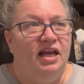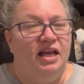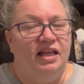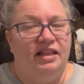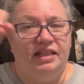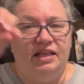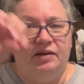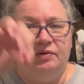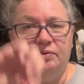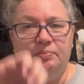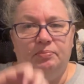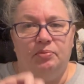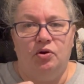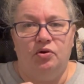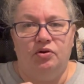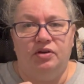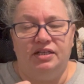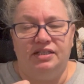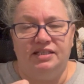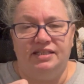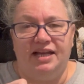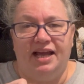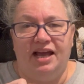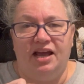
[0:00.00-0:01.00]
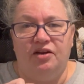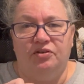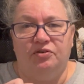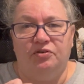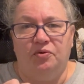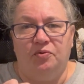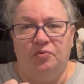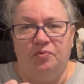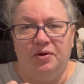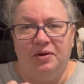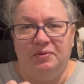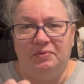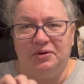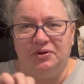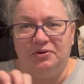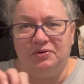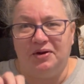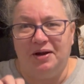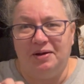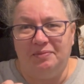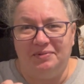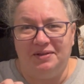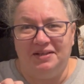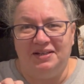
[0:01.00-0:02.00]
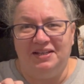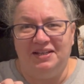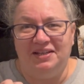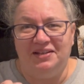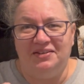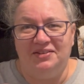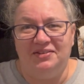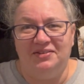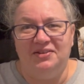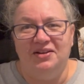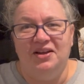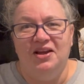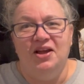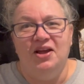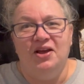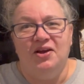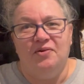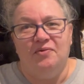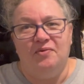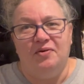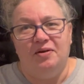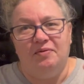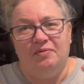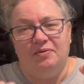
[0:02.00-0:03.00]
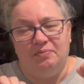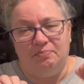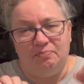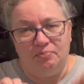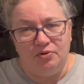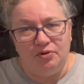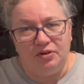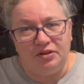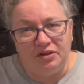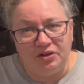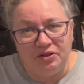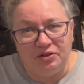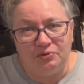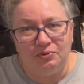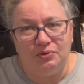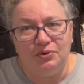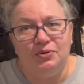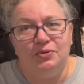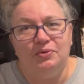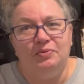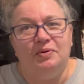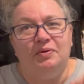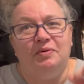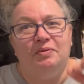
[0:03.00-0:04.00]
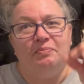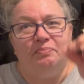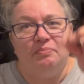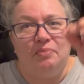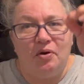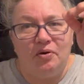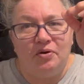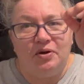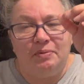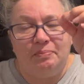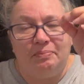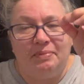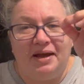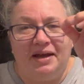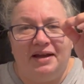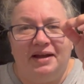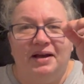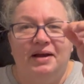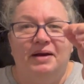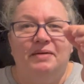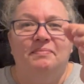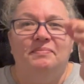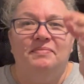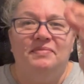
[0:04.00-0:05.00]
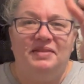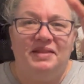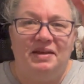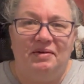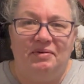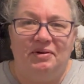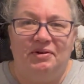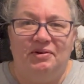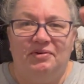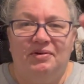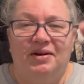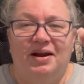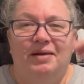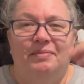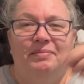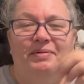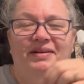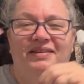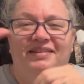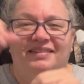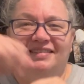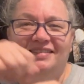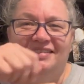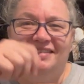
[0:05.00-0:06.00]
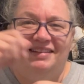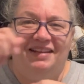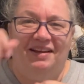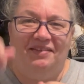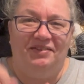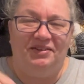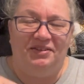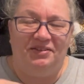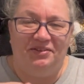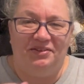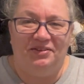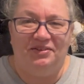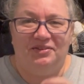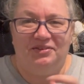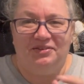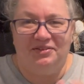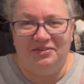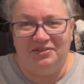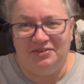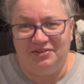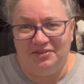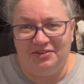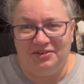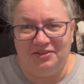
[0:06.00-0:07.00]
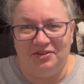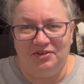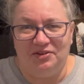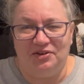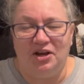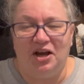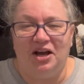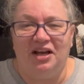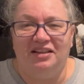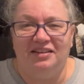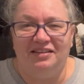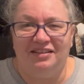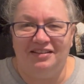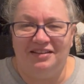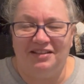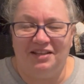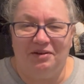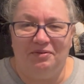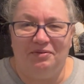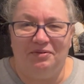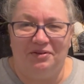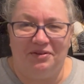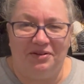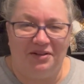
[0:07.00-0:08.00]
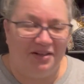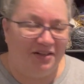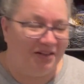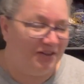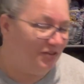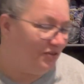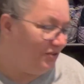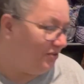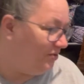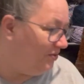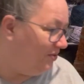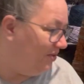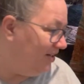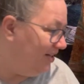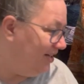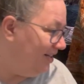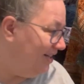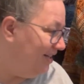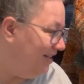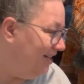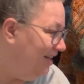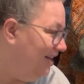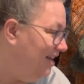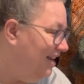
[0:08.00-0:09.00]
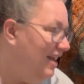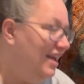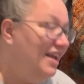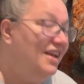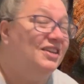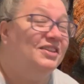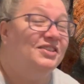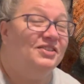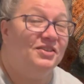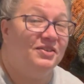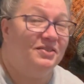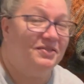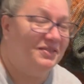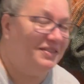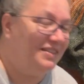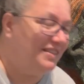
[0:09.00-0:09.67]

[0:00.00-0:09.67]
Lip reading: they would poke it down, we would grab the needle, we would pull it through, we would poke it back up, they would grab it, they would do their knot that they were going to do in it. So